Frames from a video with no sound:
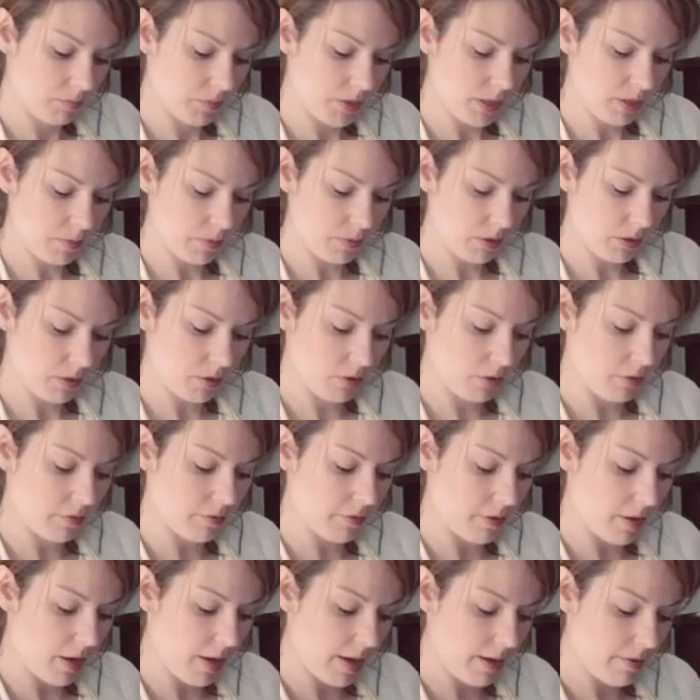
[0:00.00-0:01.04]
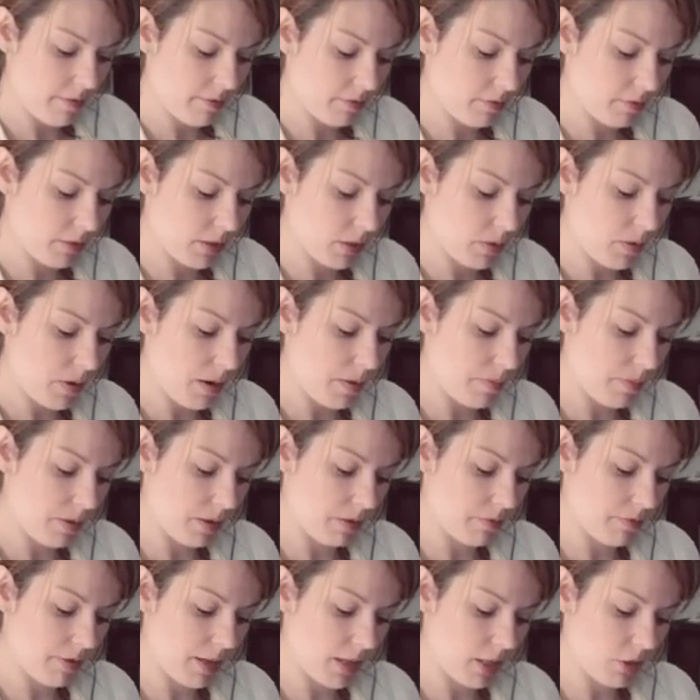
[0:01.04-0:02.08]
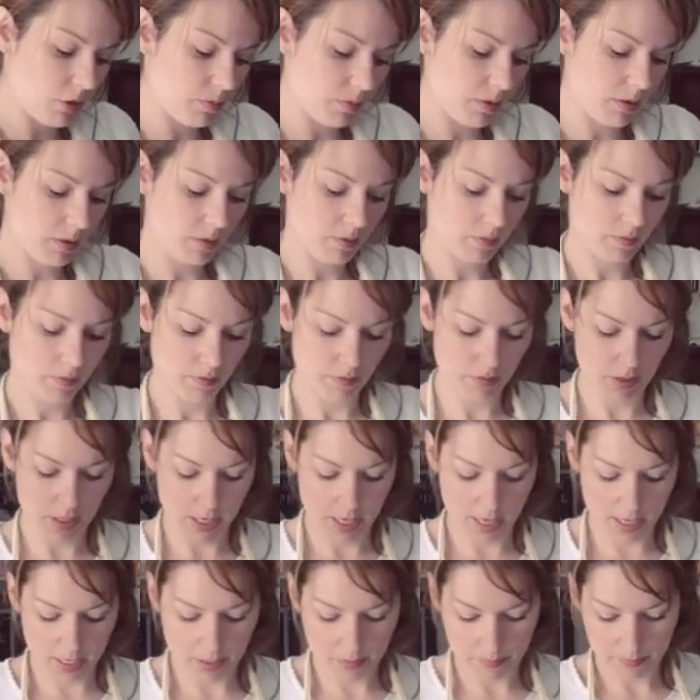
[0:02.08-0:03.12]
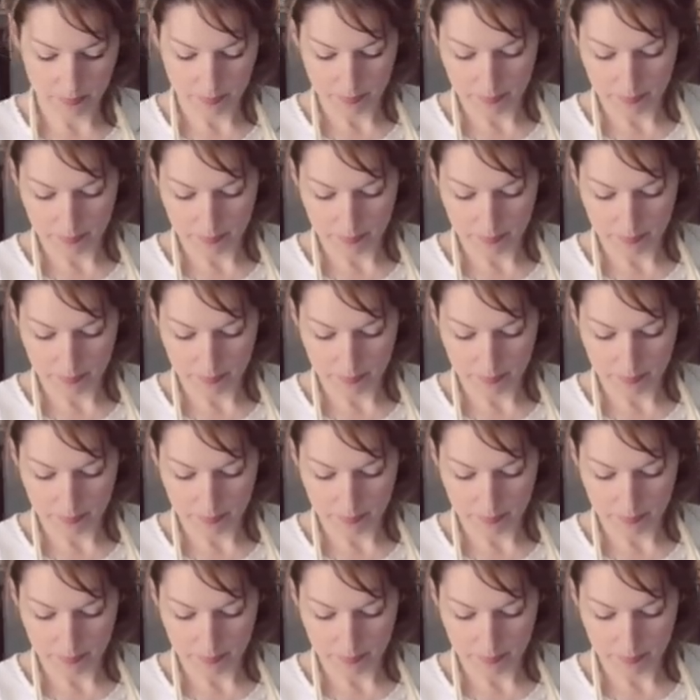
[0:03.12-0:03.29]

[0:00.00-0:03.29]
I think we could do 5. It's quite a big arrangement. Okay.